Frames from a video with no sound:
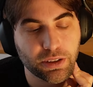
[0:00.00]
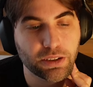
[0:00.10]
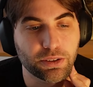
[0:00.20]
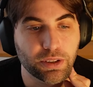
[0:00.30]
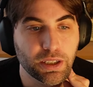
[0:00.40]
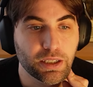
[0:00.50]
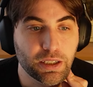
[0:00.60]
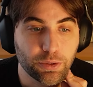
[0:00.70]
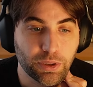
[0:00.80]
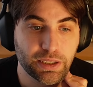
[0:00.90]
Oh,
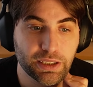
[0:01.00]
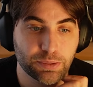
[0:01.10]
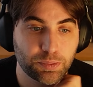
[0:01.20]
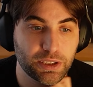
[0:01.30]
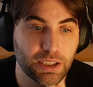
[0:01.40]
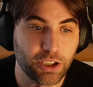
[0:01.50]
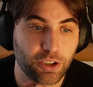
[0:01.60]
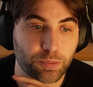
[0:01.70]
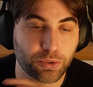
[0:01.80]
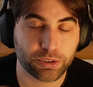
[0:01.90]
well, there's been a lot of
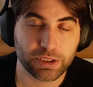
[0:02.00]
progress